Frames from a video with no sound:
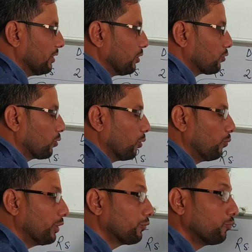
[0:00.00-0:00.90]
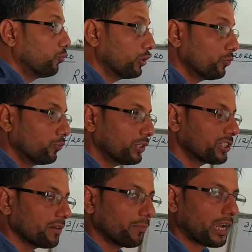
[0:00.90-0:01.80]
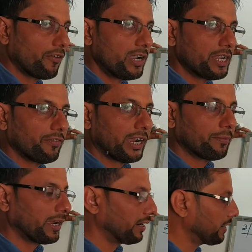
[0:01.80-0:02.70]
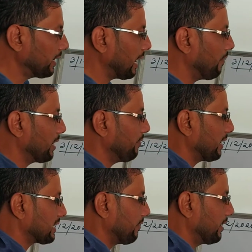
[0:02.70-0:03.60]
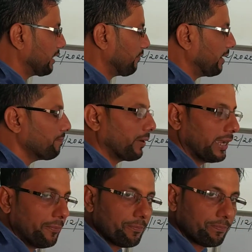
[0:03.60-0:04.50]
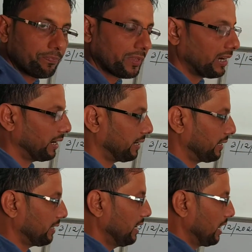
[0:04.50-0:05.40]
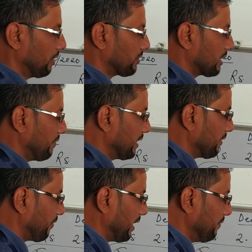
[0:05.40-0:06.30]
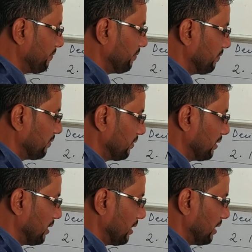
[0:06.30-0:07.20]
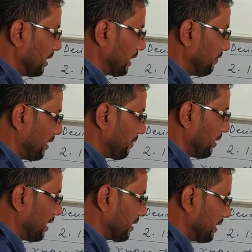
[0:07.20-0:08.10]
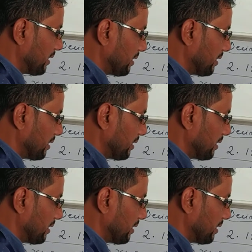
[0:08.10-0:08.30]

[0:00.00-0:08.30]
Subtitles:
So with which number I will divide by 100? I will divide 75 by 100. Now 75 divided by 100.